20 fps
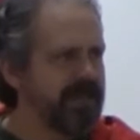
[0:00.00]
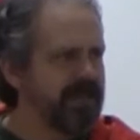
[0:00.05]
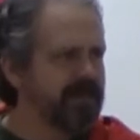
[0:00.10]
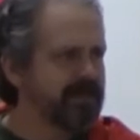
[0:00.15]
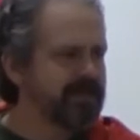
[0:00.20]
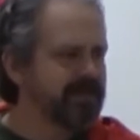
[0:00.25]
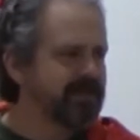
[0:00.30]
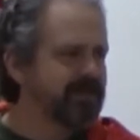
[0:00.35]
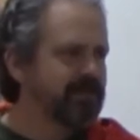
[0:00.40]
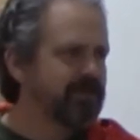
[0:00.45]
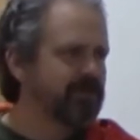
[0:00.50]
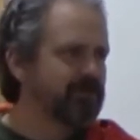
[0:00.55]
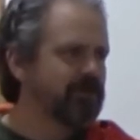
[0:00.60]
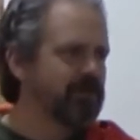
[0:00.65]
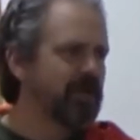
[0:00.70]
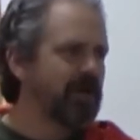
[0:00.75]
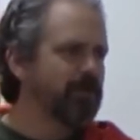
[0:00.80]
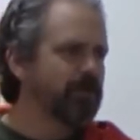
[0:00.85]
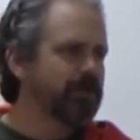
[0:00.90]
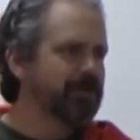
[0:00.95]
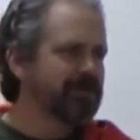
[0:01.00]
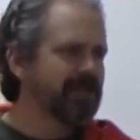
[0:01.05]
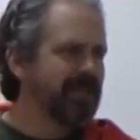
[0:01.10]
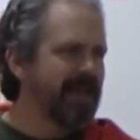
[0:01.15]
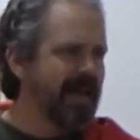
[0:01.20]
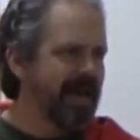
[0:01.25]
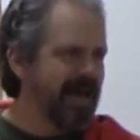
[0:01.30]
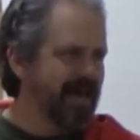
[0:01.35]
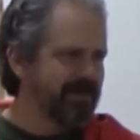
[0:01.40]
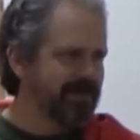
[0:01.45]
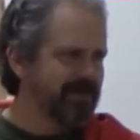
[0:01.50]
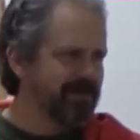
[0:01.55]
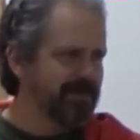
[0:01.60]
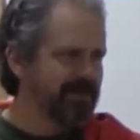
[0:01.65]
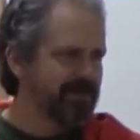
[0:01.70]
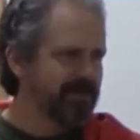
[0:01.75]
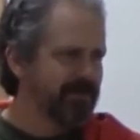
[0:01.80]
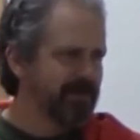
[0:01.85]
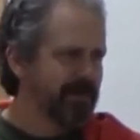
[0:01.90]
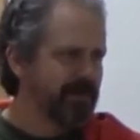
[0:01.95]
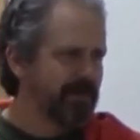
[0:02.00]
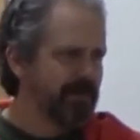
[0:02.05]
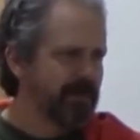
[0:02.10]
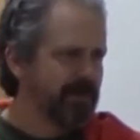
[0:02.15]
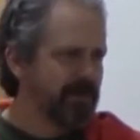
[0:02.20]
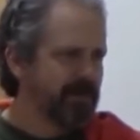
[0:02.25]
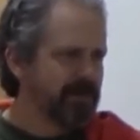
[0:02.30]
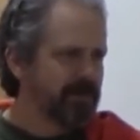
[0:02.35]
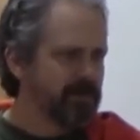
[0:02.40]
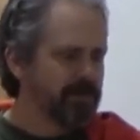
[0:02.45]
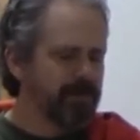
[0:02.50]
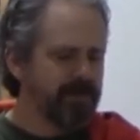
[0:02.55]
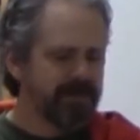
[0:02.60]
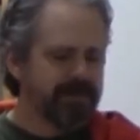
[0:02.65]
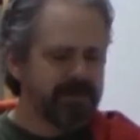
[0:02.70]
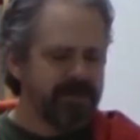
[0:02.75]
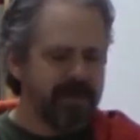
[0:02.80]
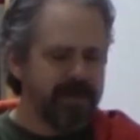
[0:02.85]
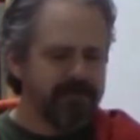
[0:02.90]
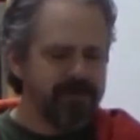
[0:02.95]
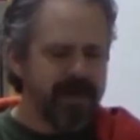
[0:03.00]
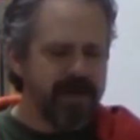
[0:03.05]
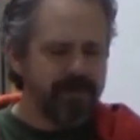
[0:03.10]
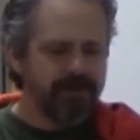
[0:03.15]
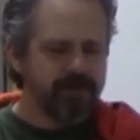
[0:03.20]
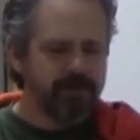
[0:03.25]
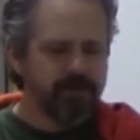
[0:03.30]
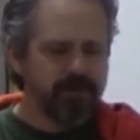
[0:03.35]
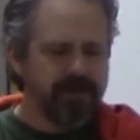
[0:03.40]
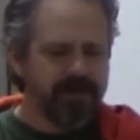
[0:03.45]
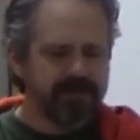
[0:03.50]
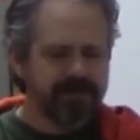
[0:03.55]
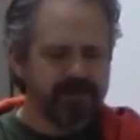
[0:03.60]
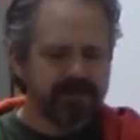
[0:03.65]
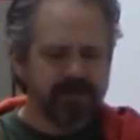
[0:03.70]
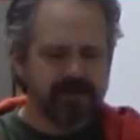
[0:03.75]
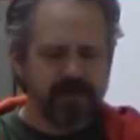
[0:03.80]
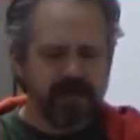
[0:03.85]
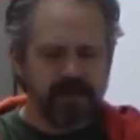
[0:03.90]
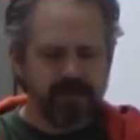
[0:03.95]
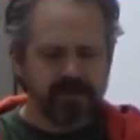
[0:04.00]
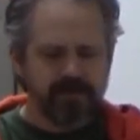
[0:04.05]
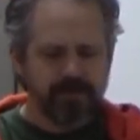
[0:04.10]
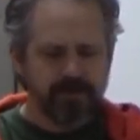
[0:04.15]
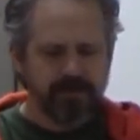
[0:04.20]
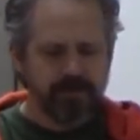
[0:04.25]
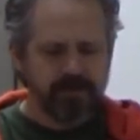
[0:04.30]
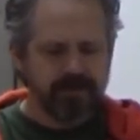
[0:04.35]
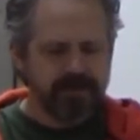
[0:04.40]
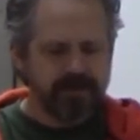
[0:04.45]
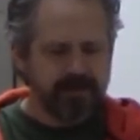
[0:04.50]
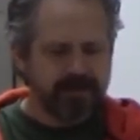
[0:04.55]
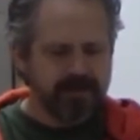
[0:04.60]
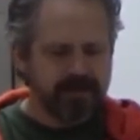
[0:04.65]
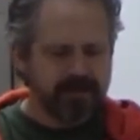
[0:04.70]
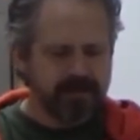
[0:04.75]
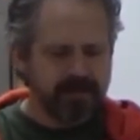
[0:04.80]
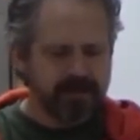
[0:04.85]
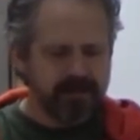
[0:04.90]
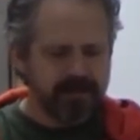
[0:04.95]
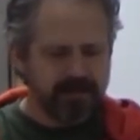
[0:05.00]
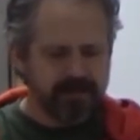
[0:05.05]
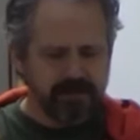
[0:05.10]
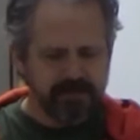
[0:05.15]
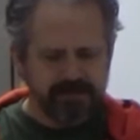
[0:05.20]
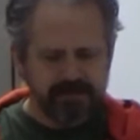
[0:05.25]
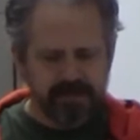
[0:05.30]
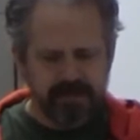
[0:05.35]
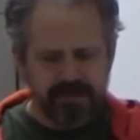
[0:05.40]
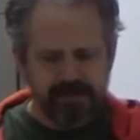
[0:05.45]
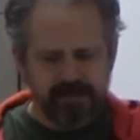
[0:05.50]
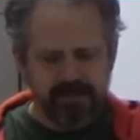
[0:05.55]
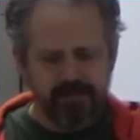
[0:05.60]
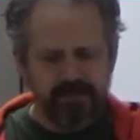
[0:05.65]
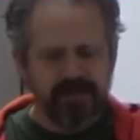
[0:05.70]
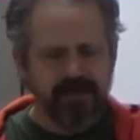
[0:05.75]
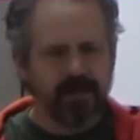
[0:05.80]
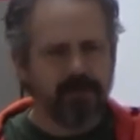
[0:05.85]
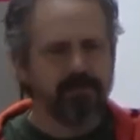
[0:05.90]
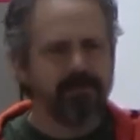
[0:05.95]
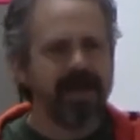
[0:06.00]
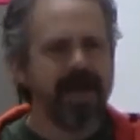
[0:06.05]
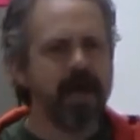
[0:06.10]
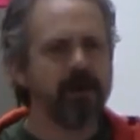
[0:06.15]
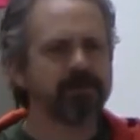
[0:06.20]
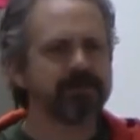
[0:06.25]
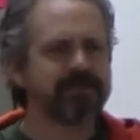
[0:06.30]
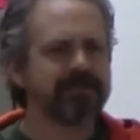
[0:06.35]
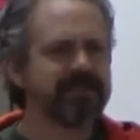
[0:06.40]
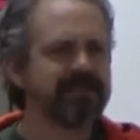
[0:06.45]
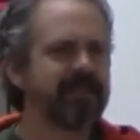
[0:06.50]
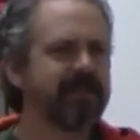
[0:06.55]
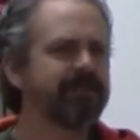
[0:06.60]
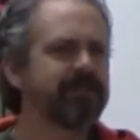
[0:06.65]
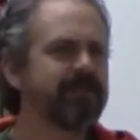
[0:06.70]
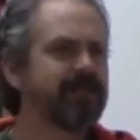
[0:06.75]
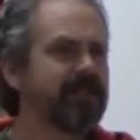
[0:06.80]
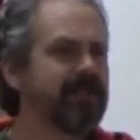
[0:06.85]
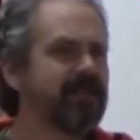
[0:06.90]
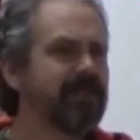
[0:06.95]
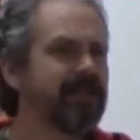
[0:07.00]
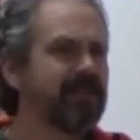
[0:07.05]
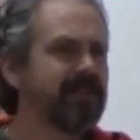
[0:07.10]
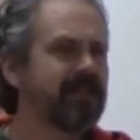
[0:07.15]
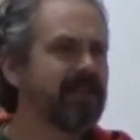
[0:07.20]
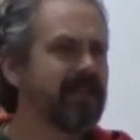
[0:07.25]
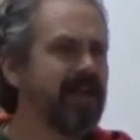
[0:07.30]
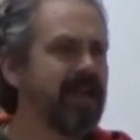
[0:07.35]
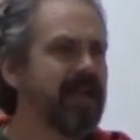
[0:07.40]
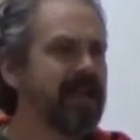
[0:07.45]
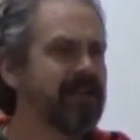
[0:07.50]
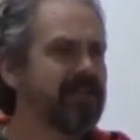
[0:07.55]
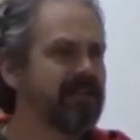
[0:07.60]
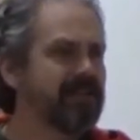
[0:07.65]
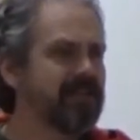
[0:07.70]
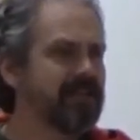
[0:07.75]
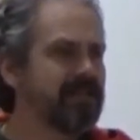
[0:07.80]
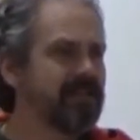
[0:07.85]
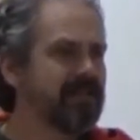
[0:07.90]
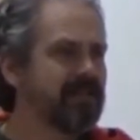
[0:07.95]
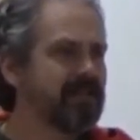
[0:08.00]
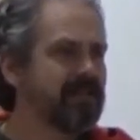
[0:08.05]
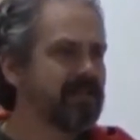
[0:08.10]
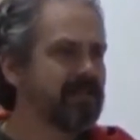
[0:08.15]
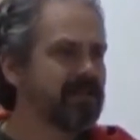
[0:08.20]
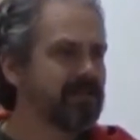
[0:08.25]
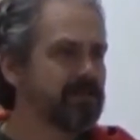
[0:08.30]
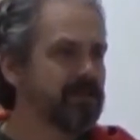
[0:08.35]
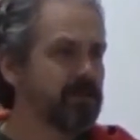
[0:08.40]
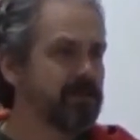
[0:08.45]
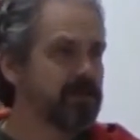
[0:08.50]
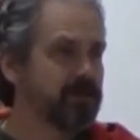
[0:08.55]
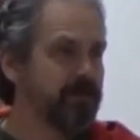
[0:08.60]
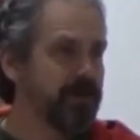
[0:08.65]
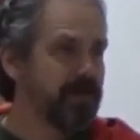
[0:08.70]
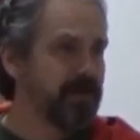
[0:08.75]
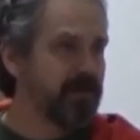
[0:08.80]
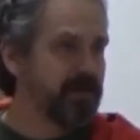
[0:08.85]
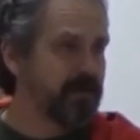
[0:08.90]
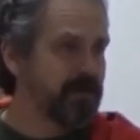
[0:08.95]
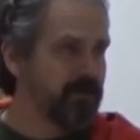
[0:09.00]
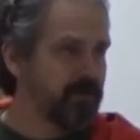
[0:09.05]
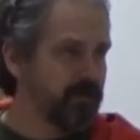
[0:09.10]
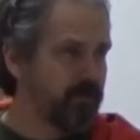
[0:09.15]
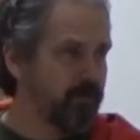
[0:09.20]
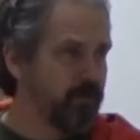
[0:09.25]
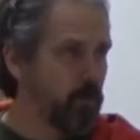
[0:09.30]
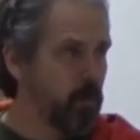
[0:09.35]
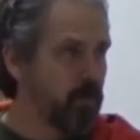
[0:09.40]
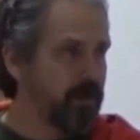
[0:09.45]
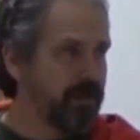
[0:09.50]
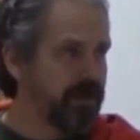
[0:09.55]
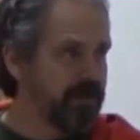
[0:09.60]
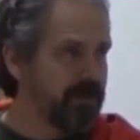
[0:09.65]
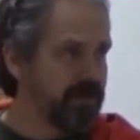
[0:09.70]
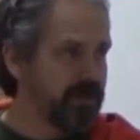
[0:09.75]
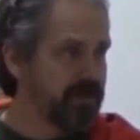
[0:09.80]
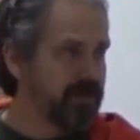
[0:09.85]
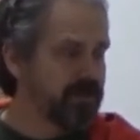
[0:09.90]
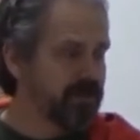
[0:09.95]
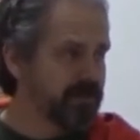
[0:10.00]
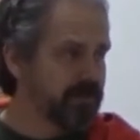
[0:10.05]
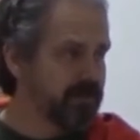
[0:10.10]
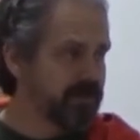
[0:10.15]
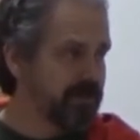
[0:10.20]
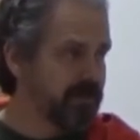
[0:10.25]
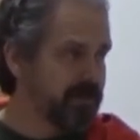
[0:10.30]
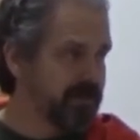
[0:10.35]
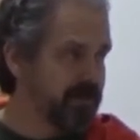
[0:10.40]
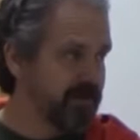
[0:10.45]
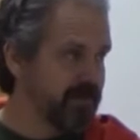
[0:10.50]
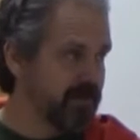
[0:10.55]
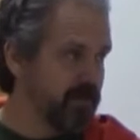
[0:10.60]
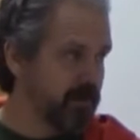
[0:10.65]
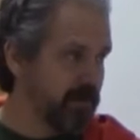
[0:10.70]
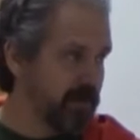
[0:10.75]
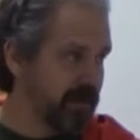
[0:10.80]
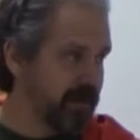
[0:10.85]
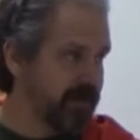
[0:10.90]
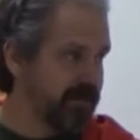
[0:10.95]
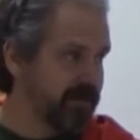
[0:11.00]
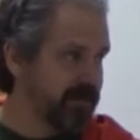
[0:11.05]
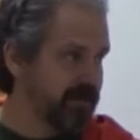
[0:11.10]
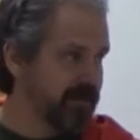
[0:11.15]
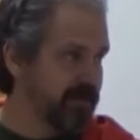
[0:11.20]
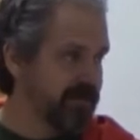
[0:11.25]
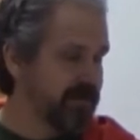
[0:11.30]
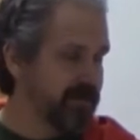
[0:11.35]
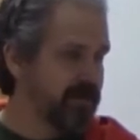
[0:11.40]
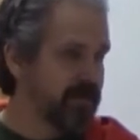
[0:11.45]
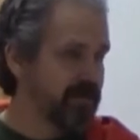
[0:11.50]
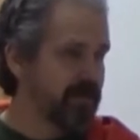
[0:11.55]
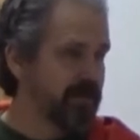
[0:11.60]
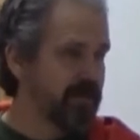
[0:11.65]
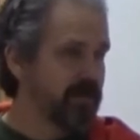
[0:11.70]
next, John was last. So by the time Matthew writes his Gospel, we uh, uh take it to be about 70 AD. So it's been 40 years since Christ's